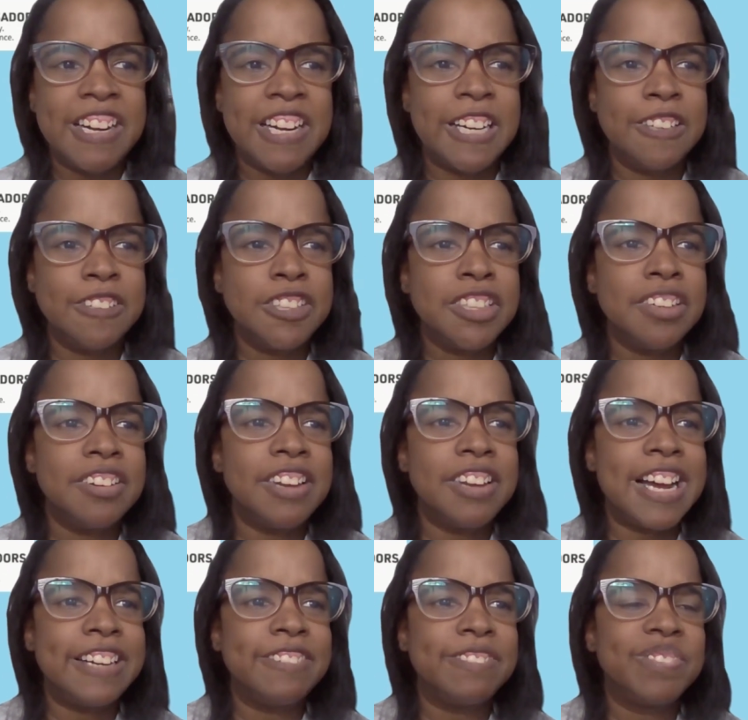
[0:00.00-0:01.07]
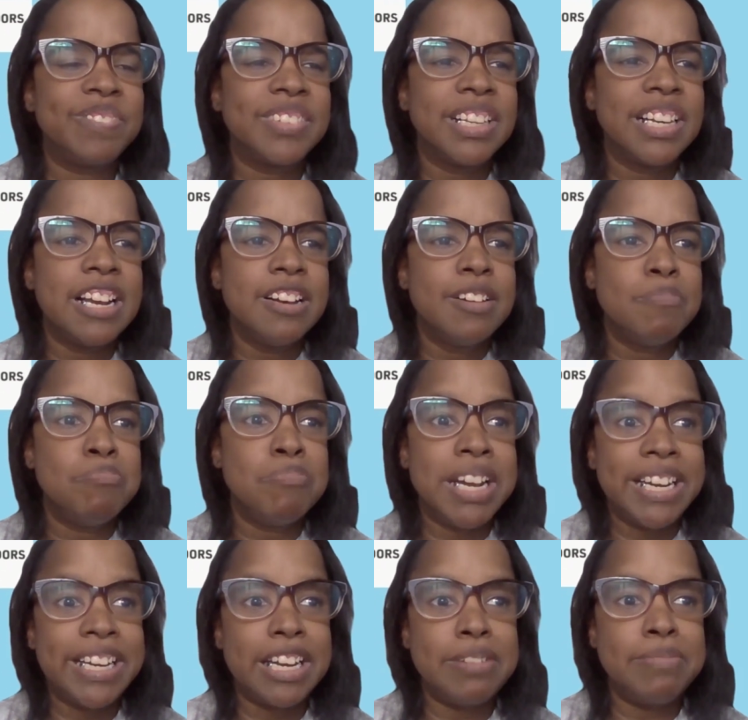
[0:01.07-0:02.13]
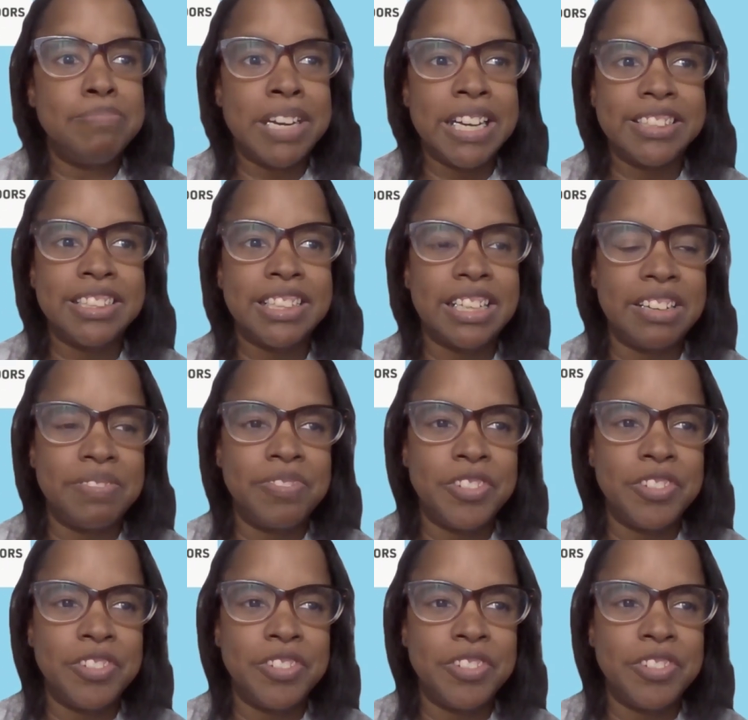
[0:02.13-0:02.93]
I also like making Mexican